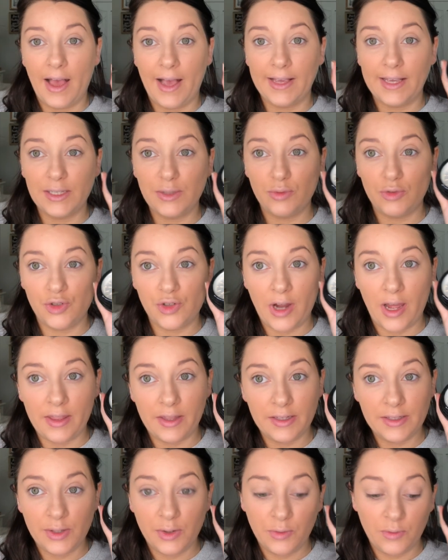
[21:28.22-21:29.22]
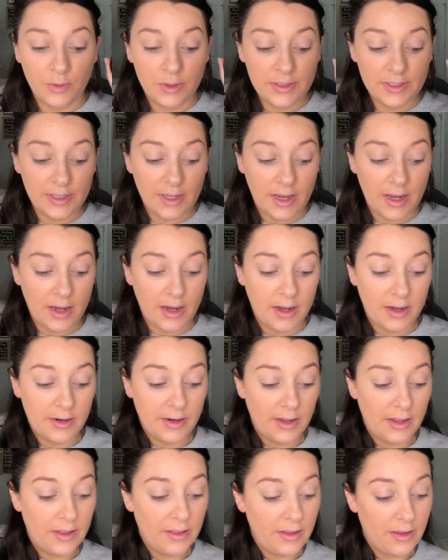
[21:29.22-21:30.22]
I guess we'll try this on one side
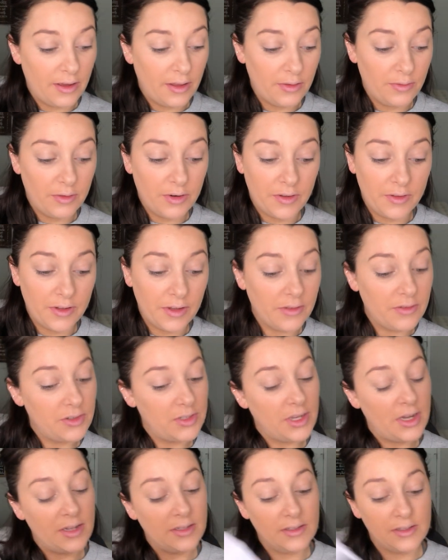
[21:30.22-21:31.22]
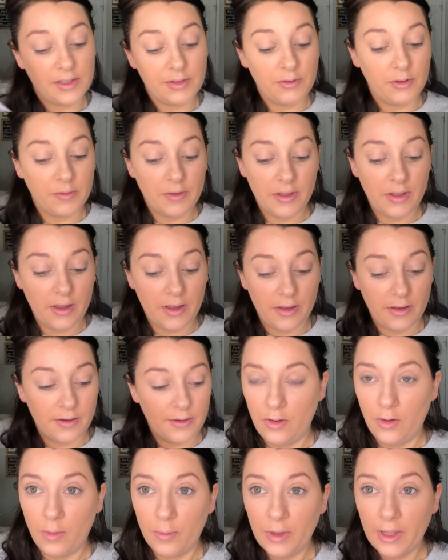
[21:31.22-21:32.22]
and the other one on the other side and see what we think.
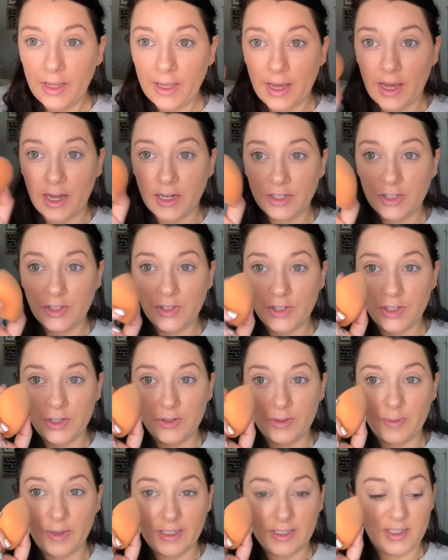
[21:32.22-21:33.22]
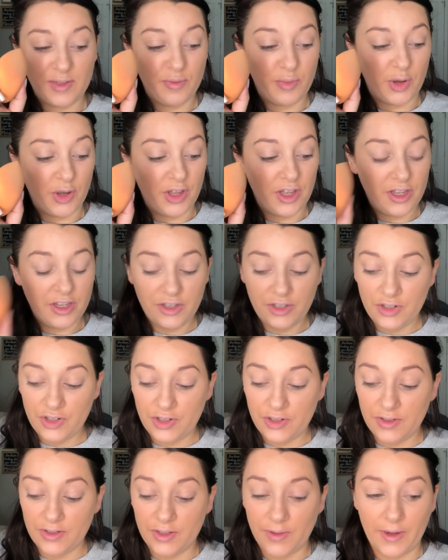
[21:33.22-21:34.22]
Normally I just use my sponge.
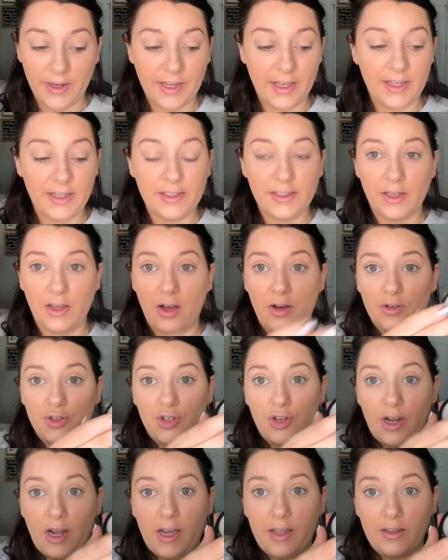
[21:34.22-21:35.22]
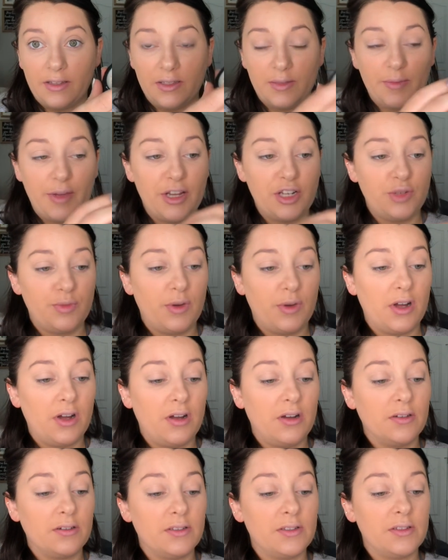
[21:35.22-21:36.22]
So I guess I'll try the
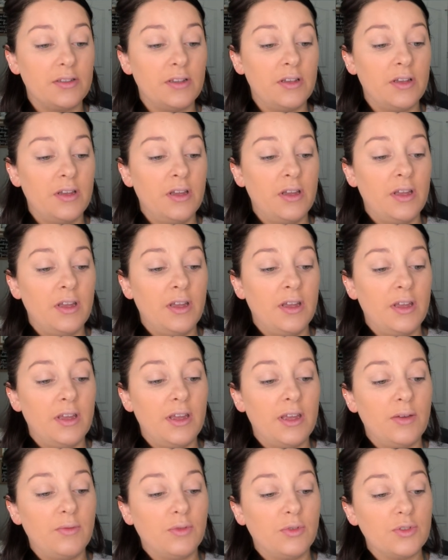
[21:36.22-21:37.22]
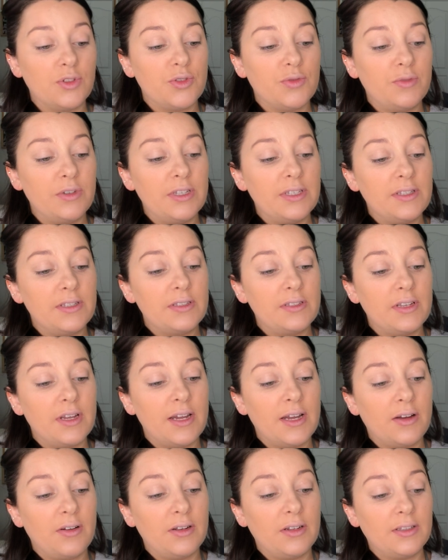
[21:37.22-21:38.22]
Smashbox and we'll twist
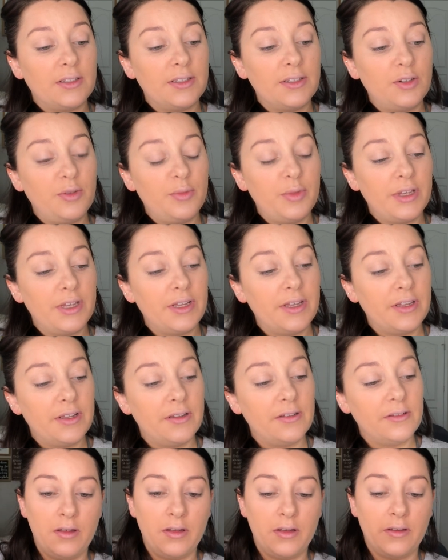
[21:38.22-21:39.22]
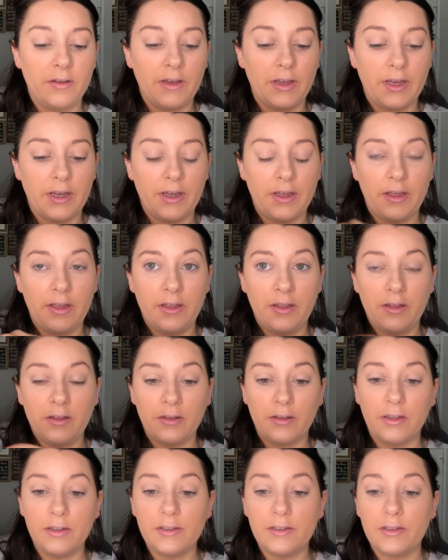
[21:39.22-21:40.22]
out a little bit. Okay,
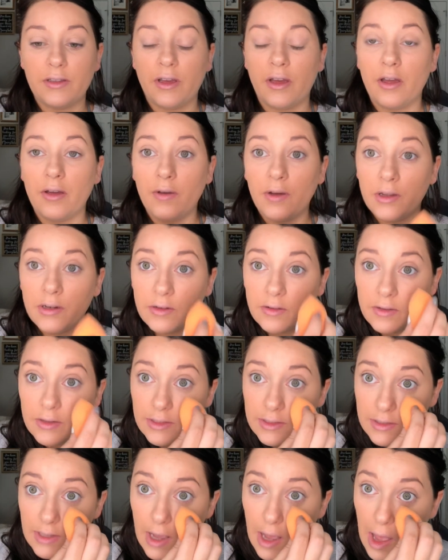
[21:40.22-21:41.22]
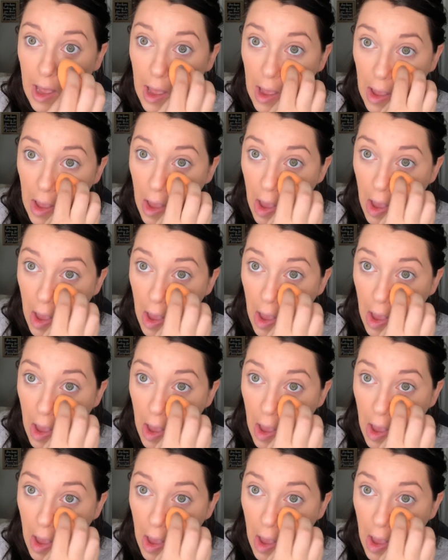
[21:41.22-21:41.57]
let's go under this eye.